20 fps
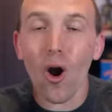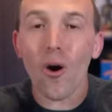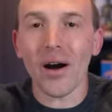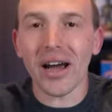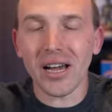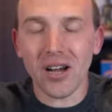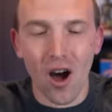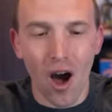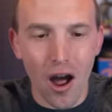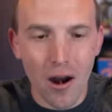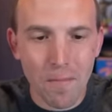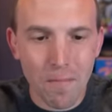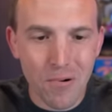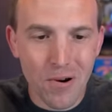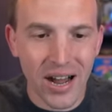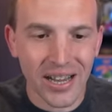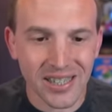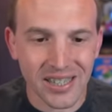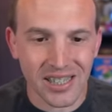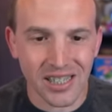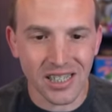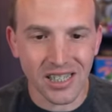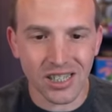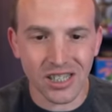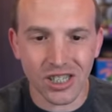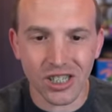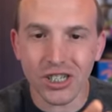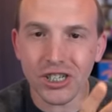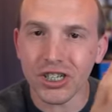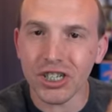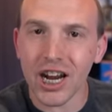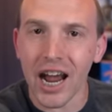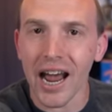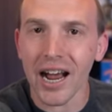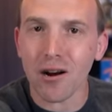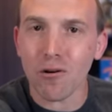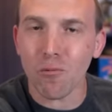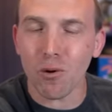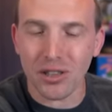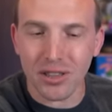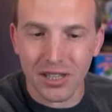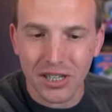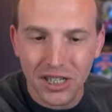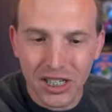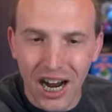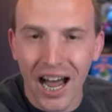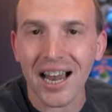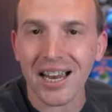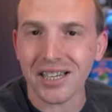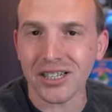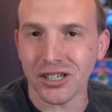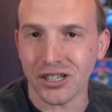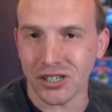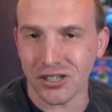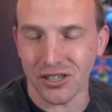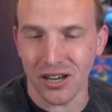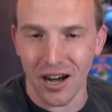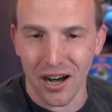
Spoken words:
Oh, I can't press it to check what the challenges